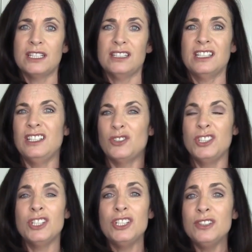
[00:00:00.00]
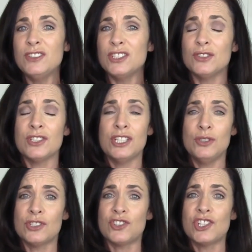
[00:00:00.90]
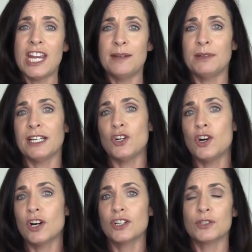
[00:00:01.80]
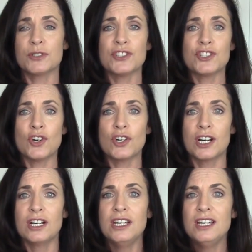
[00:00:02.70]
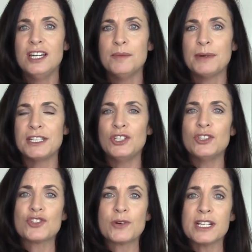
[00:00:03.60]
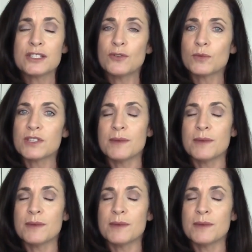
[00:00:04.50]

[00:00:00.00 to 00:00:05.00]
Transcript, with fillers: That, you know, you can use, use a shape like a heart or a star, but you can transform